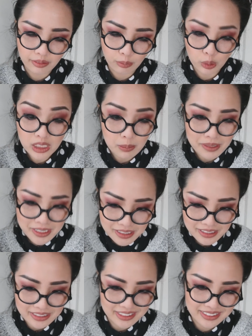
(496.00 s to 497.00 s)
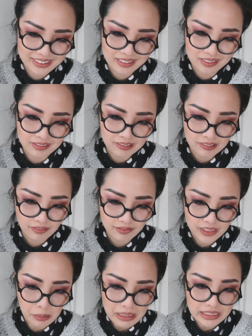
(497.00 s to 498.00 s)
Which beans?
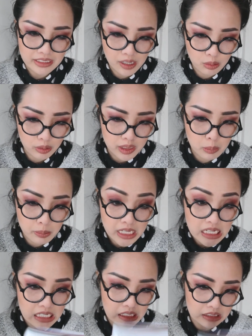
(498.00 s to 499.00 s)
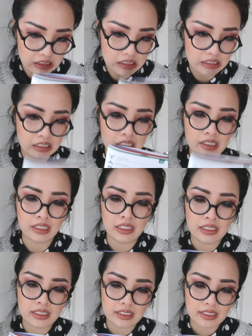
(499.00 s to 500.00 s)
I want to know which beans.
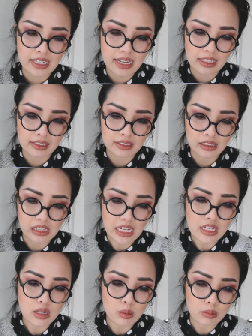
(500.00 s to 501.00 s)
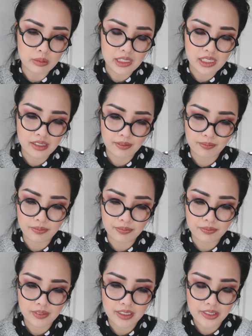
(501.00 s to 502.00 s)
And legumes.
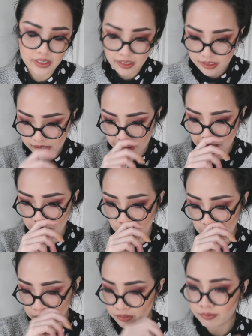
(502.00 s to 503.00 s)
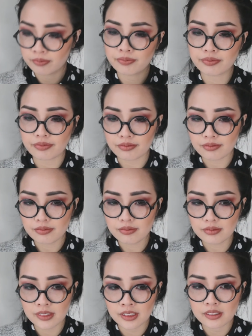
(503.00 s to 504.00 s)
So that's good. I mean,
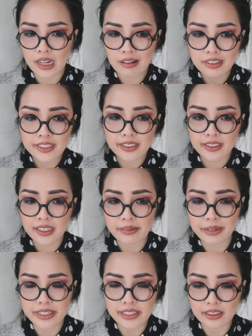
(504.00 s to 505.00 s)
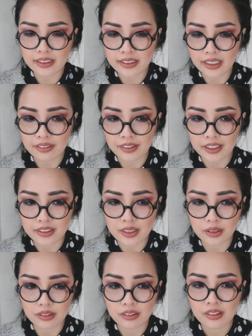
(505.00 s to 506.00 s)
I would say that in my daily life I
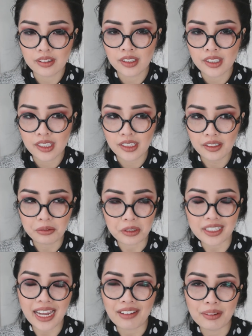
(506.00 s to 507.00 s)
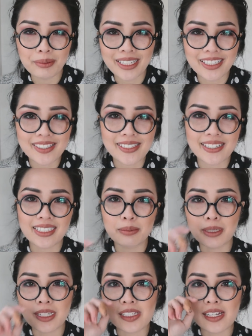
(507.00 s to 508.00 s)
don't really have a balanced diet
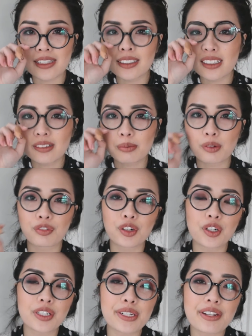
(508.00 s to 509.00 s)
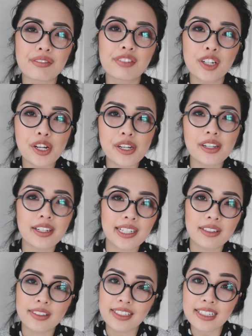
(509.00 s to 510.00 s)
because I prefer to eat very
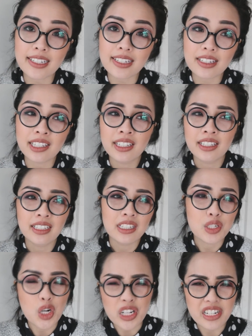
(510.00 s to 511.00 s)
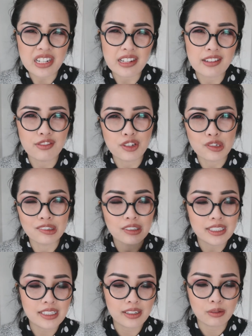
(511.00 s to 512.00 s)
unhealthy, junky
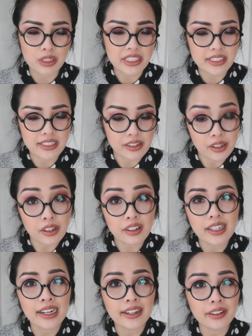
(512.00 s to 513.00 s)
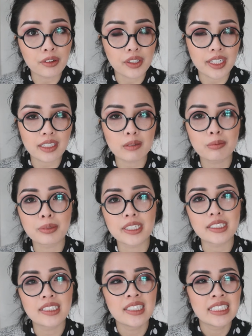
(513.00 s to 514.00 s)
foods, which isn't good, and I know that,
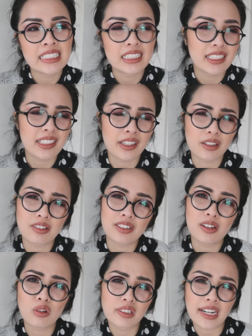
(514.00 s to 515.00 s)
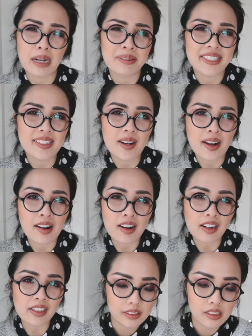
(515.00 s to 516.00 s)
but you know, old habits die
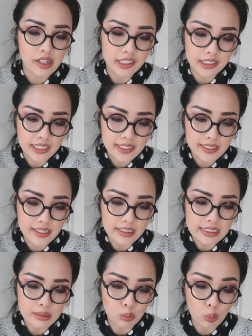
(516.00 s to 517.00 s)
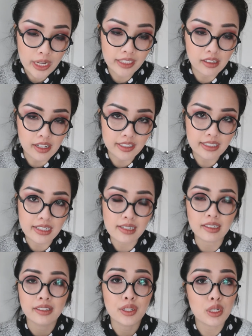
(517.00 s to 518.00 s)
hard. All right, the next thing is weight loss key.
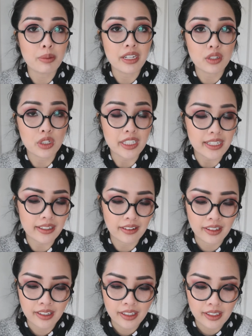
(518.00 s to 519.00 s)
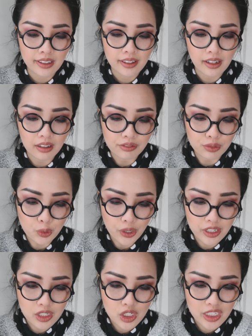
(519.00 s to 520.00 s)
This should be interesting.
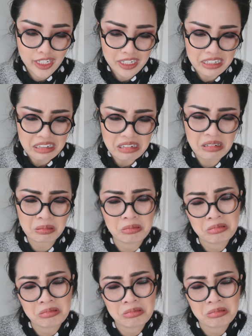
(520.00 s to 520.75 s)
Avoid chicken.